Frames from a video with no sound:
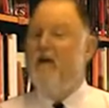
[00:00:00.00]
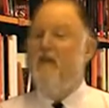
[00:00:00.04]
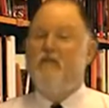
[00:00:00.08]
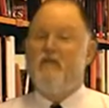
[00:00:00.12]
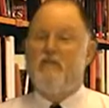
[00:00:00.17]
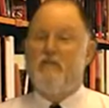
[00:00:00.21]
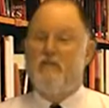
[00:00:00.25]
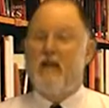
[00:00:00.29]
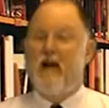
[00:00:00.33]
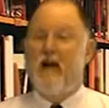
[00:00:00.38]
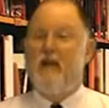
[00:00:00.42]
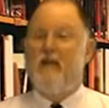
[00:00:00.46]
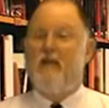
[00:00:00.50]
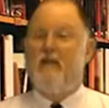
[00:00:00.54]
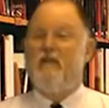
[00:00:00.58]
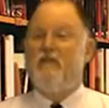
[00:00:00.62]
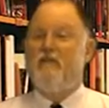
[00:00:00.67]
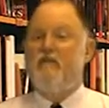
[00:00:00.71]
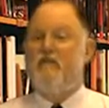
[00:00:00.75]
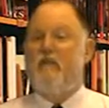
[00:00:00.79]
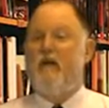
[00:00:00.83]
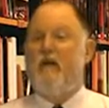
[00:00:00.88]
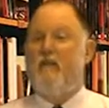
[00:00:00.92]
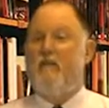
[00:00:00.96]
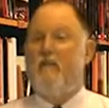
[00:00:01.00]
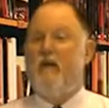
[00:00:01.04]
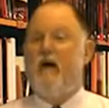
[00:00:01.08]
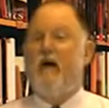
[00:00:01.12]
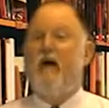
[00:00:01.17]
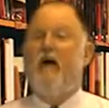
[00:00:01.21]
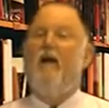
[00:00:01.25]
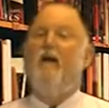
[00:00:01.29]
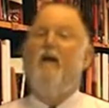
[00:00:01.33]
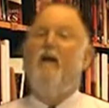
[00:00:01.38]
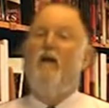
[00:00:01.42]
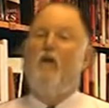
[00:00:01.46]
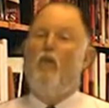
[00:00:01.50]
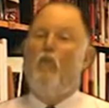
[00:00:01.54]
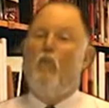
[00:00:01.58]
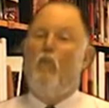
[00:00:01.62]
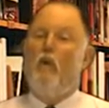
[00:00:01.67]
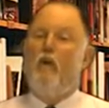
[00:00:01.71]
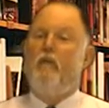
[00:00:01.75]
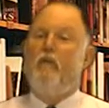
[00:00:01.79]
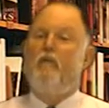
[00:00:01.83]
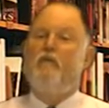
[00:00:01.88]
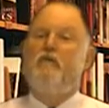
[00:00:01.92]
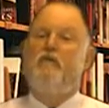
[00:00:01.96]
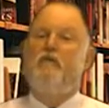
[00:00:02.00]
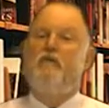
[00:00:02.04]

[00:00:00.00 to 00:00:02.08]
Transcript: Sign this, send it back. We will